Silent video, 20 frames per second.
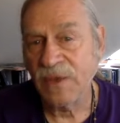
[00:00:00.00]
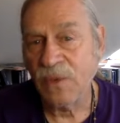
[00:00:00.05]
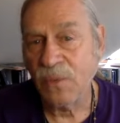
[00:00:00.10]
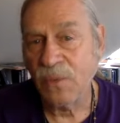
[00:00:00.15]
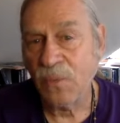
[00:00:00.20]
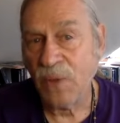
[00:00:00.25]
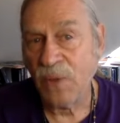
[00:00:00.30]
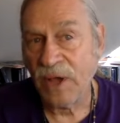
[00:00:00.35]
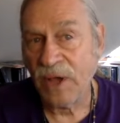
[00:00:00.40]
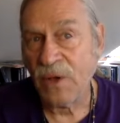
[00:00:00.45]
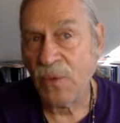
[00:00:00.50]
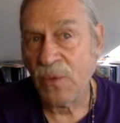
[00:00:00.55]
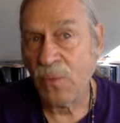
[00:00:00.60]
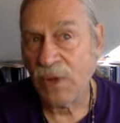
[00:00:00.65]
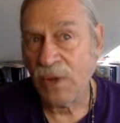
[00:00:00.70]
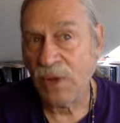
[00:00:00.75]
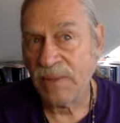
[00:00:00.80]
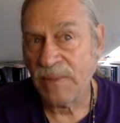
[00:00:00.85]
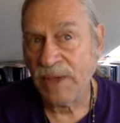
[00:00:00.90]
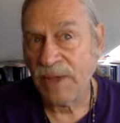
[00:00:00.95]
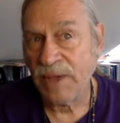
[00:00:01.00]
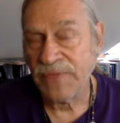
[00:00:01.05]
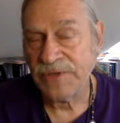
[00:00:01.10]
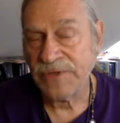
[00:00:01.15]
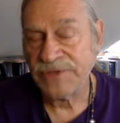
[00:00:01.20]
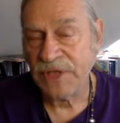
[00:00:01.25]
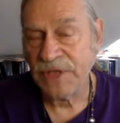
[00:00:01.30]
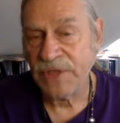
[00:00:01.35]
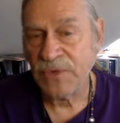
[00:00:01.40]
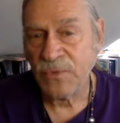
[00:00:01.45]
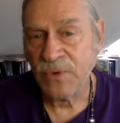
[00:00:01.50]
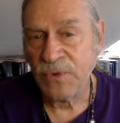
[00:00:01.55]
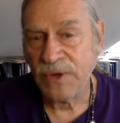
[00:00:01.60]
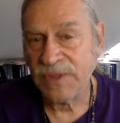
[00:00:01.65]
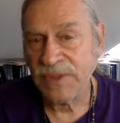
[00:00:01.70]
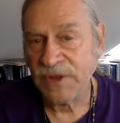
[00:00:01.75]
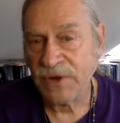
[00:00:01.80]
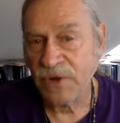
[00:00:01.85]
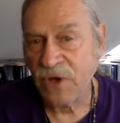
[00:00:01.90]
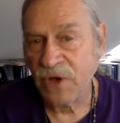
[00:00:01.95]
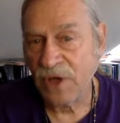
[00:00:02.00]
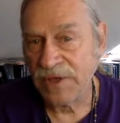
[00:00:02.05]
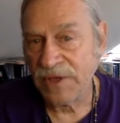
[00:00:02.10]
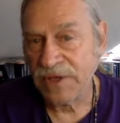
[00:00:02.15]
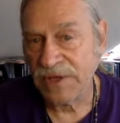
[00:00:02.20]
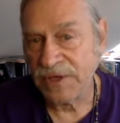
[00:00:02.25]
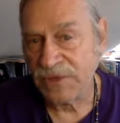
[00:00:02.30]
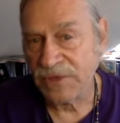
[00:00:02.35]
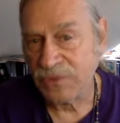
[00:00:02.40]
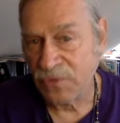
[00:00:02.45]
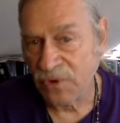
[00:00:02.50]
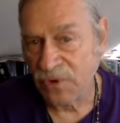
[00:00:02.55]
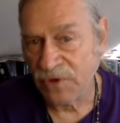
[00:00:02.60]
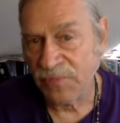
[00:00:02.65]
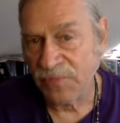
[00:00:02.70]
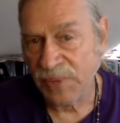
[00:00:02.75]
well, what about this other one? They're calling it a dwarf